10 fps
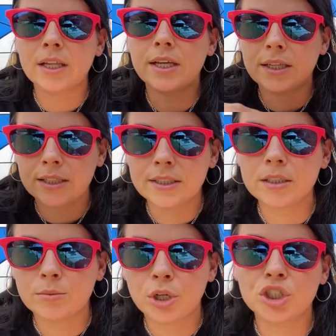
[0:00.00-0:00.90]
Like, that's an
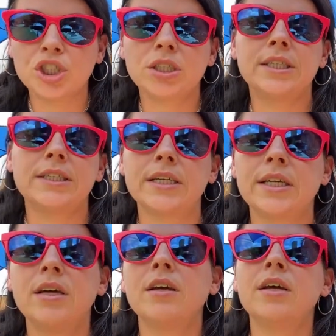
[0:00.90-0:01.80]
emergency.
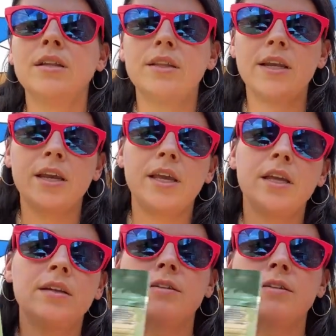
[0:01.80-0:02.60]
They need